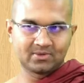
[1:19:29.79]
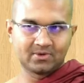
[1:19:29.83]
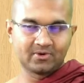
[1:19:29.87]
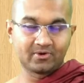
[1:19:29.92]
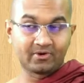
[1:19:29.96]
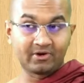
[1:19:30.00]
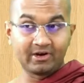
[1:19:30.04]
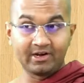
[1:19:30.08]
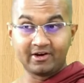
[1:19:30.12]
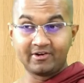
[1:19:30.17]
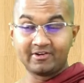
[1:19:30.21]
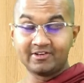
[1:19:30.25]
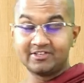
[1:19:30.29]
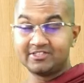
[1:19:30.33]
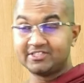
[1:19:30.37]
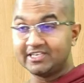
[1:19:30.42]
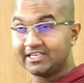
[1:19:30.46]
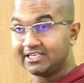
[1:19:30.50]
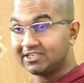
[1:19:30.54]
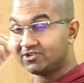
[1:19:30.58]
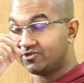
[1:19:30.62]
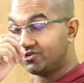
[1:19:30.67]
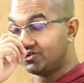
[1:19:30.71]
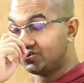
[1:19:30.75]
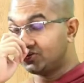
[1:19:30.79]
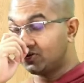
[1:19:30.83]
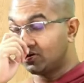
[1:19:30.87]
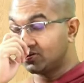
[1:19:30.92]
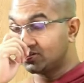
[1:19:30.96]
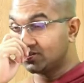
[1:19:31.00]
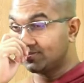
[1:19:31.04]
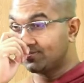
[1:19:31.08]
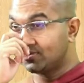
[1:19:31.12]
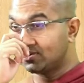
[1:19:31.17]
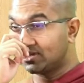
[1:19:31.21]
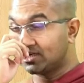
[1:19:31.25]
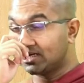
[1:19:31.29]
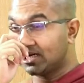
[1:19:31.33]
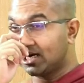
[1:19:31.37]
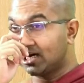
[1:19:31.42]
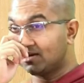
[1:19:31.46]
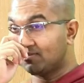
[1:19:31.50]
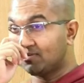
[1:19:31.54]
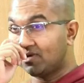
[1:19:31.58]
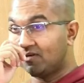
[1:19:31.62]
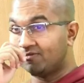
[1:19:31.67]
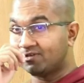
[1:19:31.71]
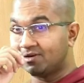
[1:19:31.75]
or rejoice, rejoice upon the
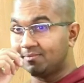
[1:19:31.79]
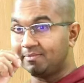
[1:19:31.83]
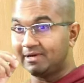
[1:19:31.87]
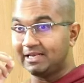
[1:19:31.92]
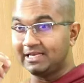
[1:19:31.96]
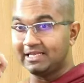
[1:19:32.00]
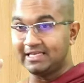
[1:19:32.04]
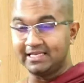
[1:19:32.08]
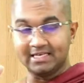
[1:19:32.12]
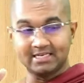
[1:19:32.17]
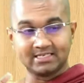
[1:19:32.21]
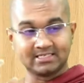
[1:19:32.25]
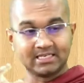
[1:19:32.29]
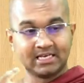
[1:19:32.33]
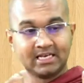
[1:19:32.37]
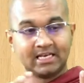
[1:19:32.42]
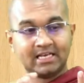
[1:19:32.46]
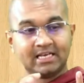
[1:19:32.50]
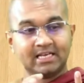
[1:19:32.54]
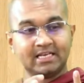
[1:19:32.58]
karma after many years,